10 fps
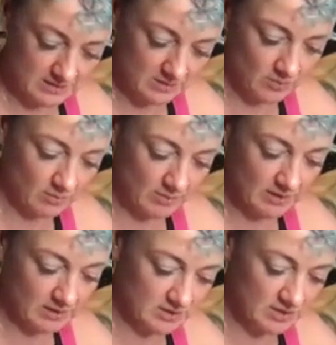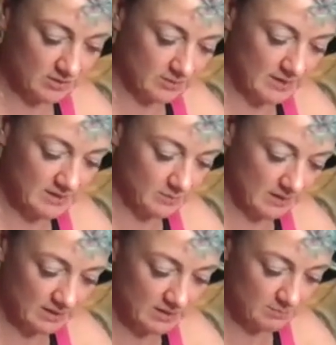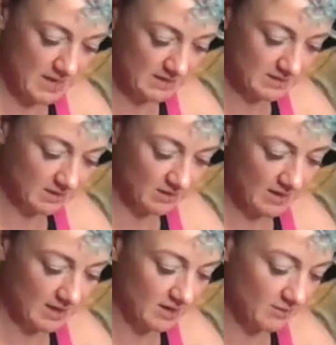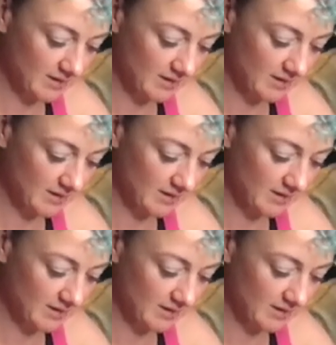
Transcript: So what we're going to do is we're going to mix our yellow